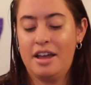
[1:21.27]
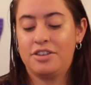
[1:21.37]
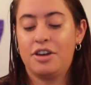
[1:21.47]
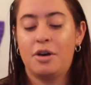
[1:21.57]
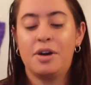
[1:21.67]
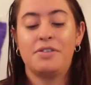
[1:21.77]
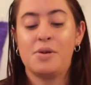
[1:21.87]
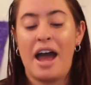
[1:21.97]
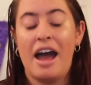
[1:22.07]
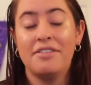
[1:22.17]
So if you
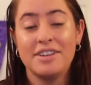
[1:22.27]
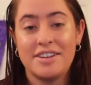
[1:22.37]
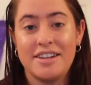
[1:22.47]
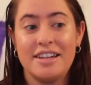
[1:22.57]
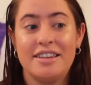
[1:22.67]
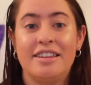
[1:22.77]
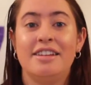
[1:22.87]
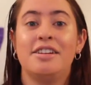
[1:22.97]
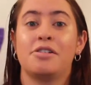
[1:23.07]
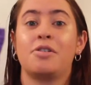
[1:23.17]
haven't seen the
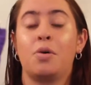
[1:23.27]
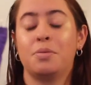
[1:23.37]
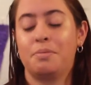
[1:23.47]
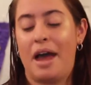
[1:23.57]
Your Golden